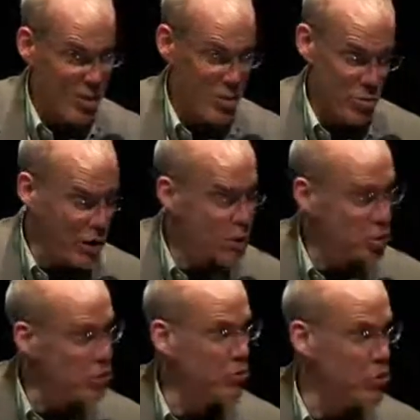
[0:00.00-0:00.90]
our
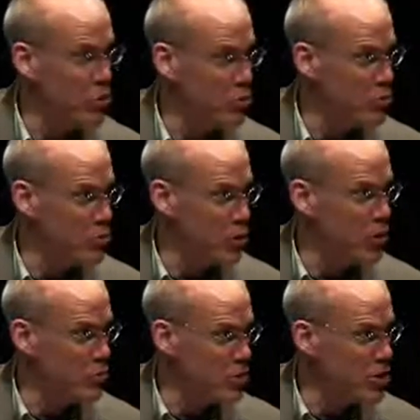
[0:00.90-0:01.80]
grandchildren who are
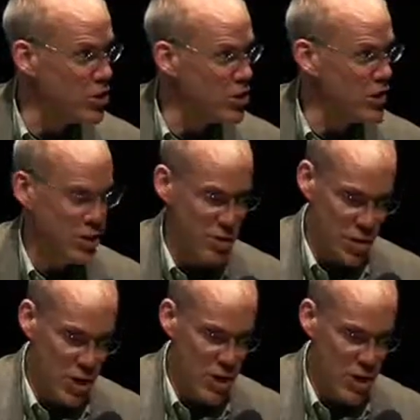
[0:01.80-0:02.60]
at risk, it's